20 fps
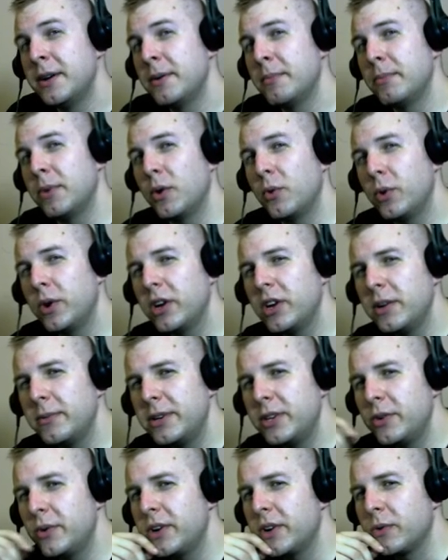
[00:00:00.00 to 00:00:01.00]
But we're going to
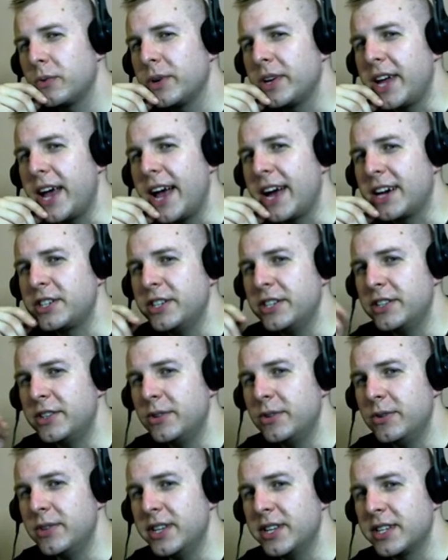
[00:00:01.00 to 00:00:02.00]
be doing a reaction
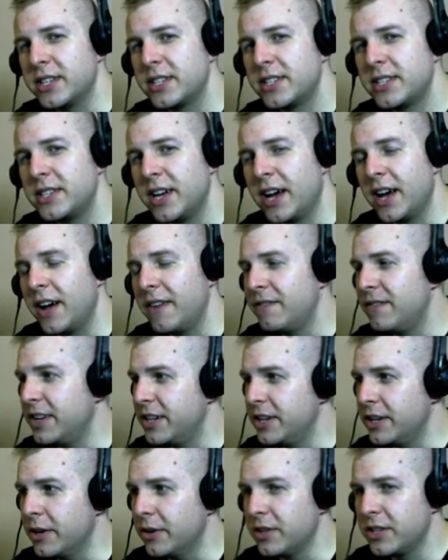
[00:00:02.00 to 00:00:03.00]
to this uh,
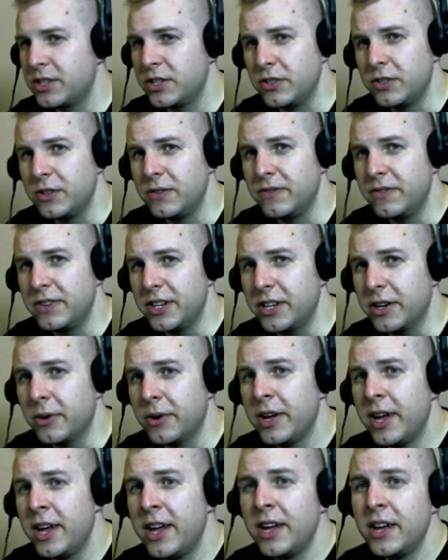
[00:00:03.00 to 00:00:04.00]
video, this YouTube
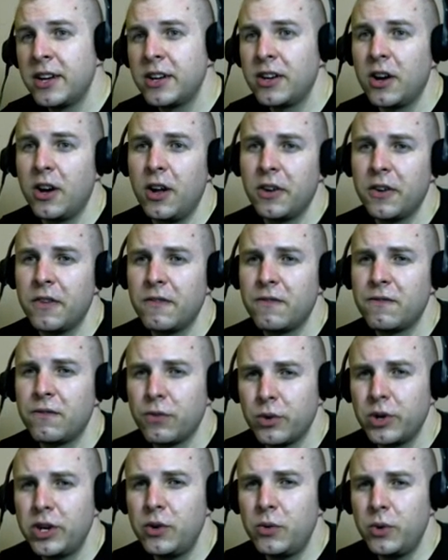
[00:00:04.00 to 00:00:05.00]
video, called
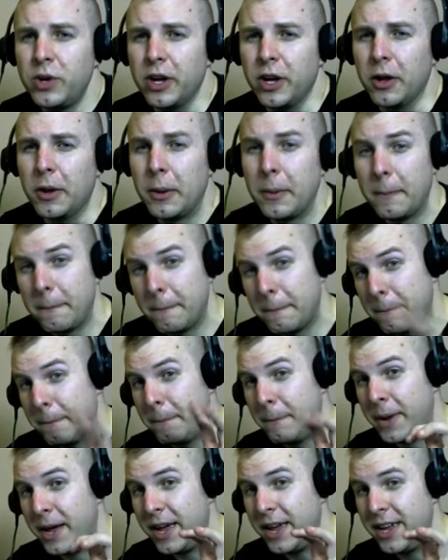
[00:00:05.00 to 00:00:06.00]
Free Will,
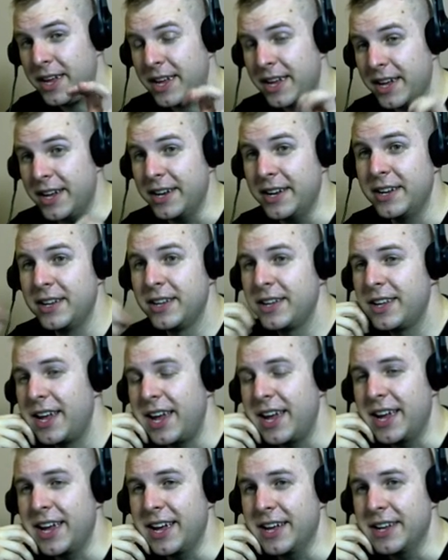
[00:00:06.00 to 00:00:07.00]
Pagan,
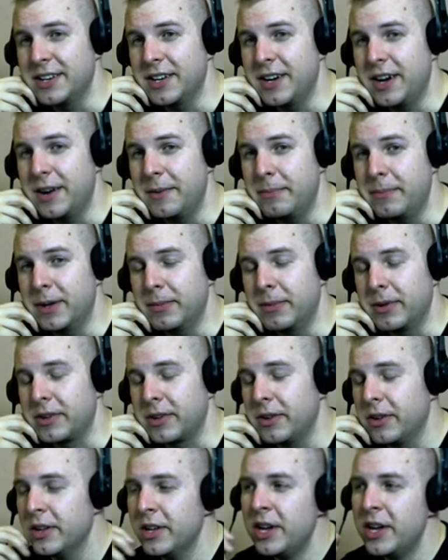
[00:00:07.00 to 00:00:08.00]
and
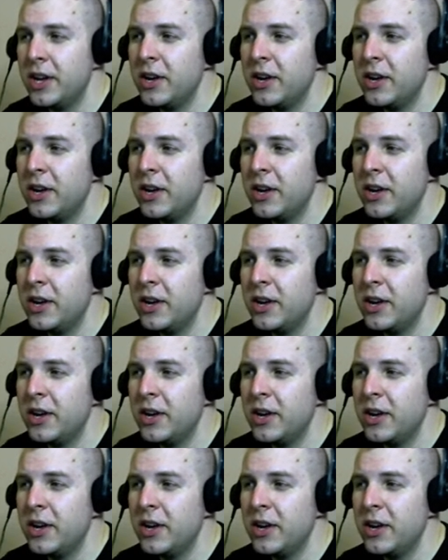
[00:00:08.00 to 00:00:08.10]
Unbiblical.